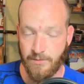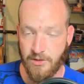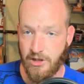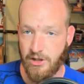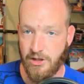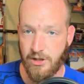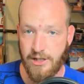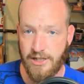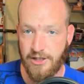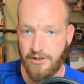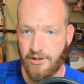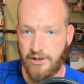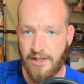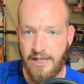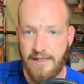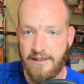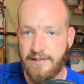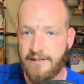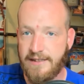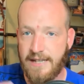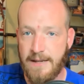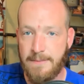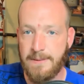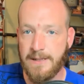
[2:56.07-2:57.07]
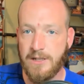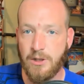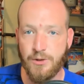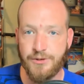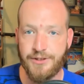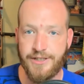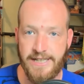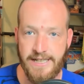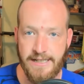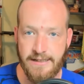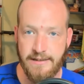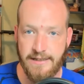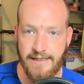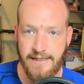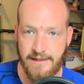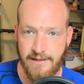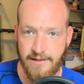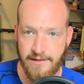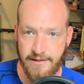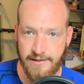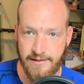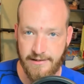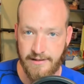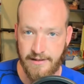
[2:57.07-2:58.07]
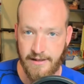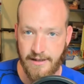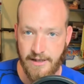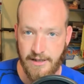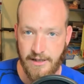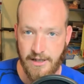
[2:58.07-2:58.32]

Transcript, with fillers: you know his his typical dealings